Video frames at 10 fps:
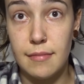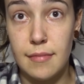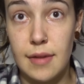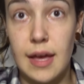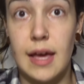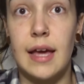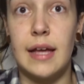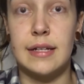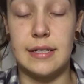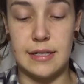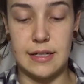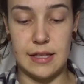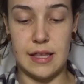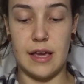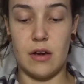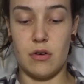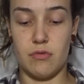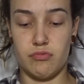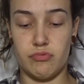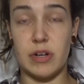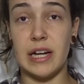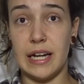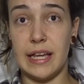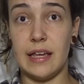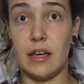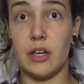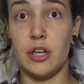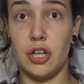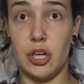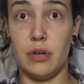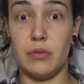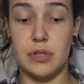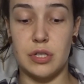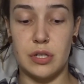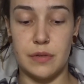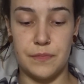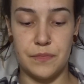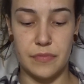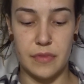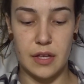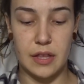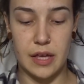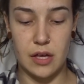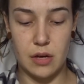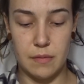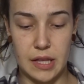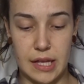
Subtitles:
and they are really cute. They come in this